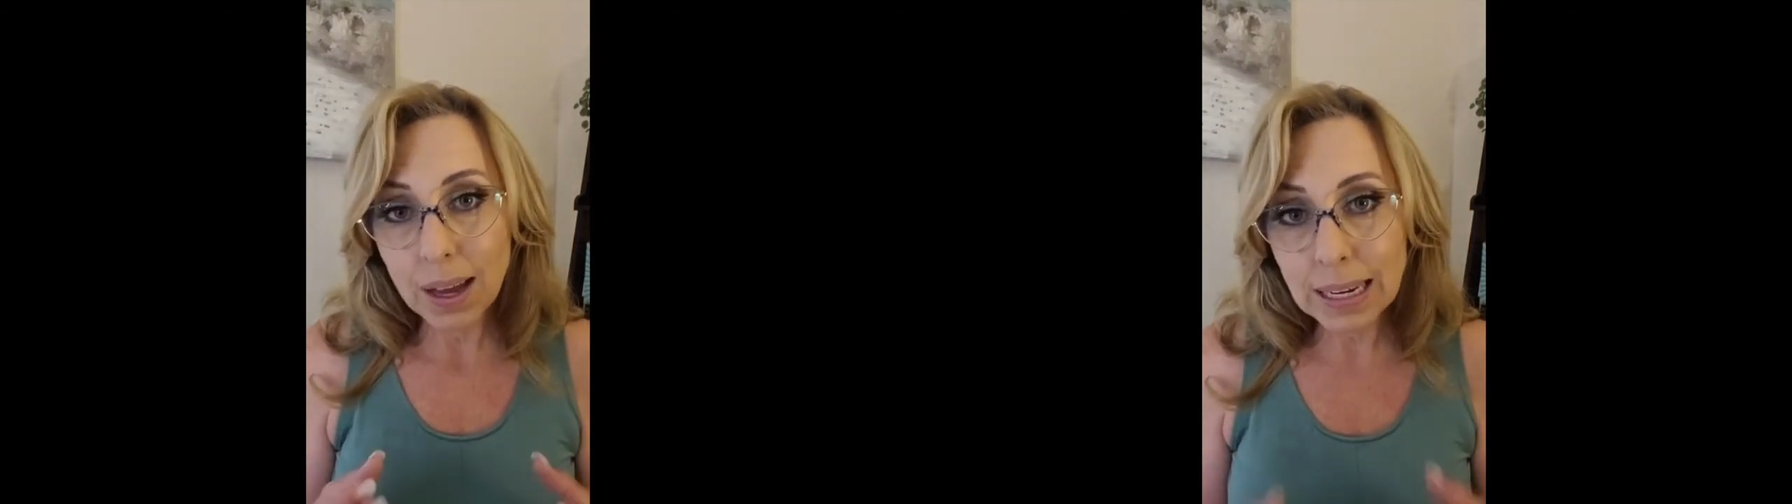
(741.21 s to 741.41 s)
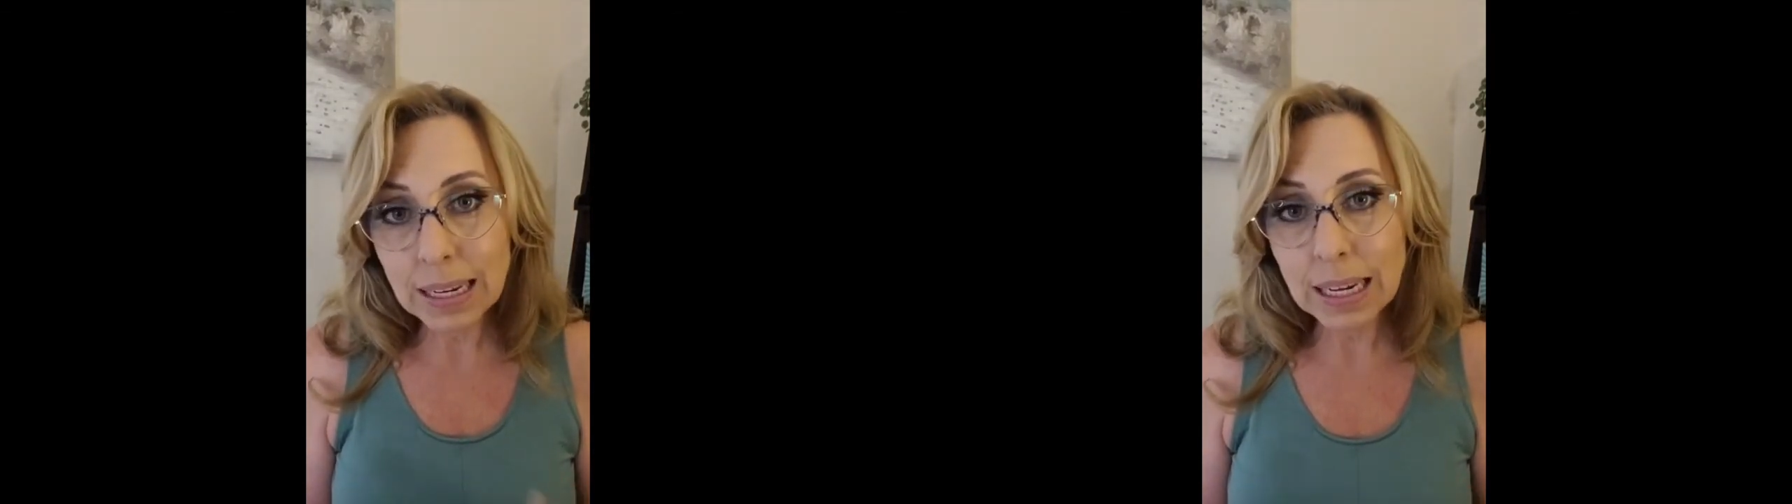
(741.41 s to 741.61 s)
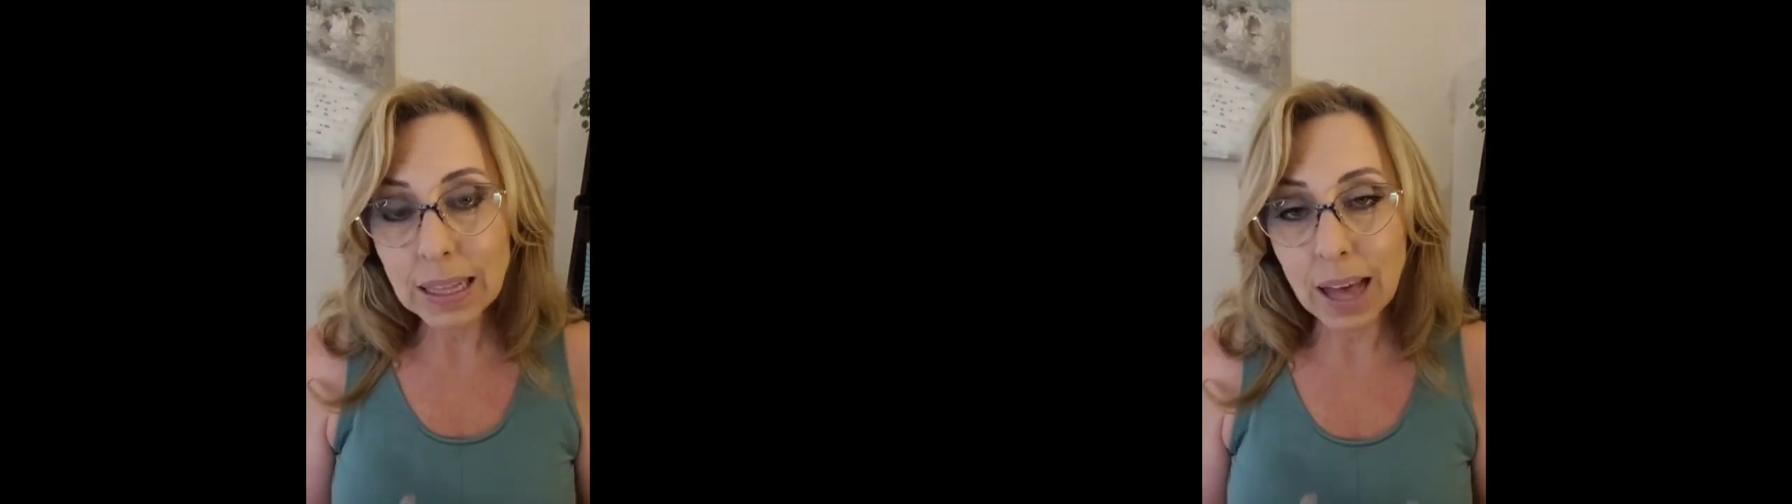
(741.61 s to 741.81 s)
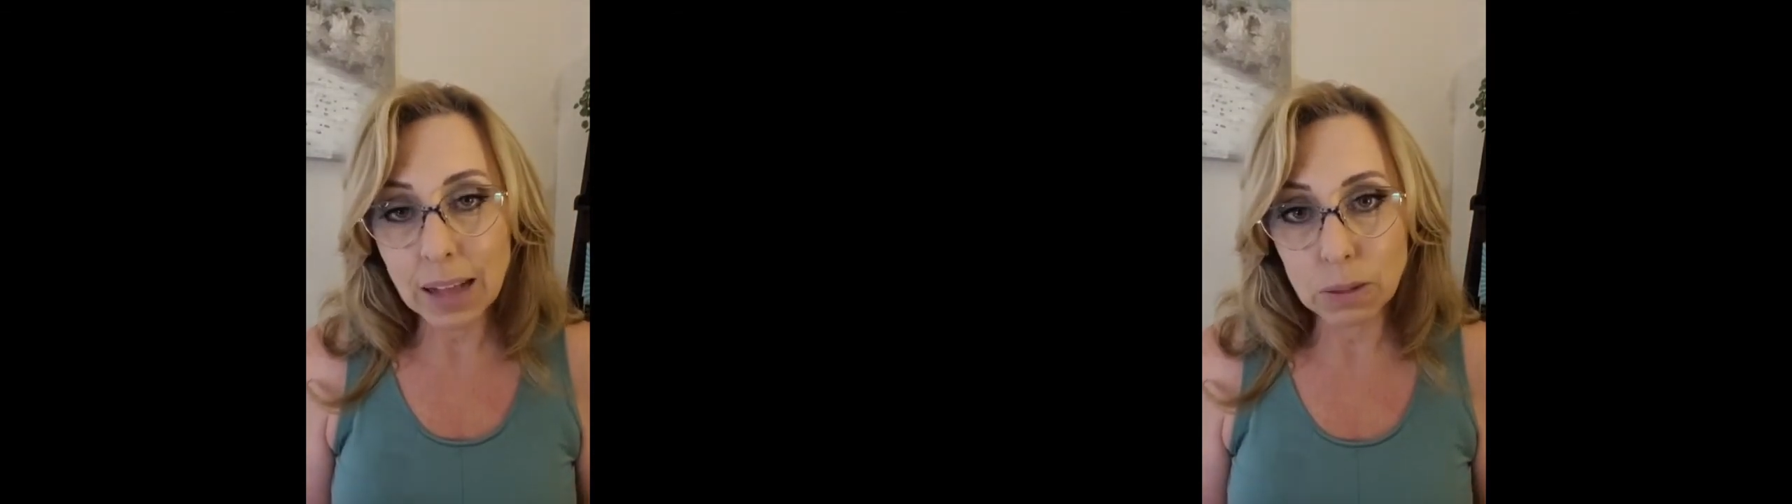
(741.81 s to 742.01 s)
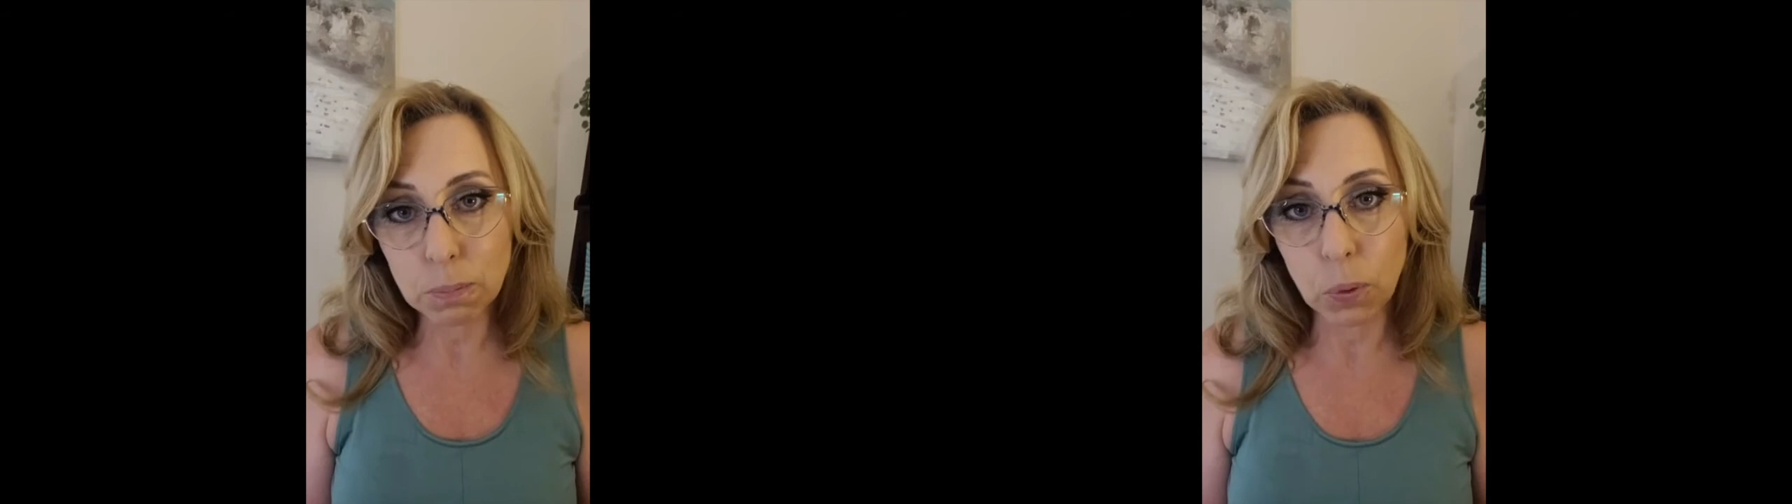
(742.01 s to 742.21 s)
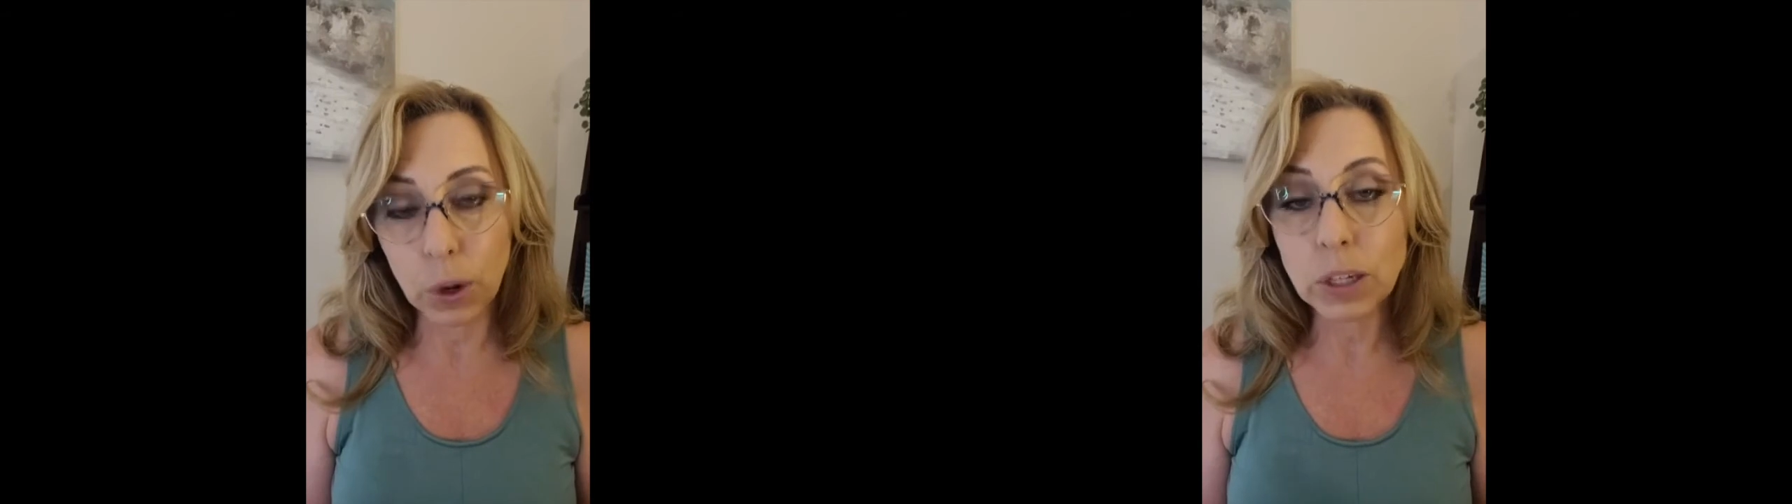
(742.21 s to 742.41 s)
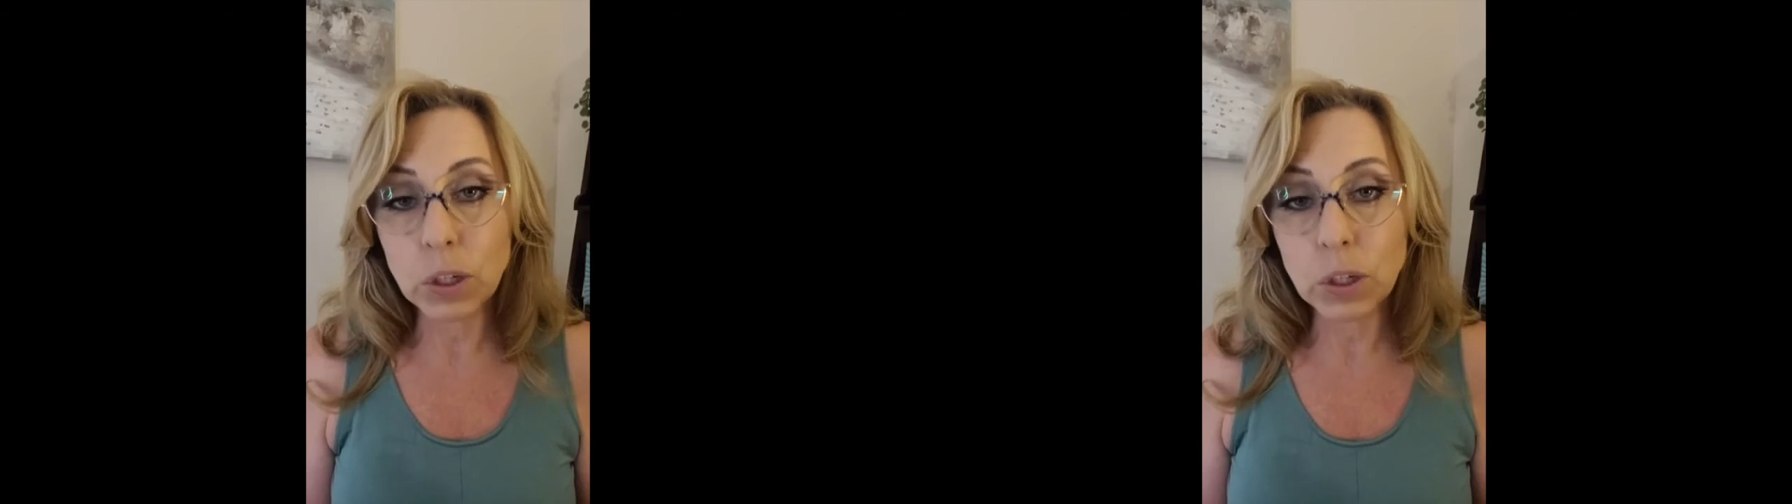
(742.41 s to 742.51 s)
need that support,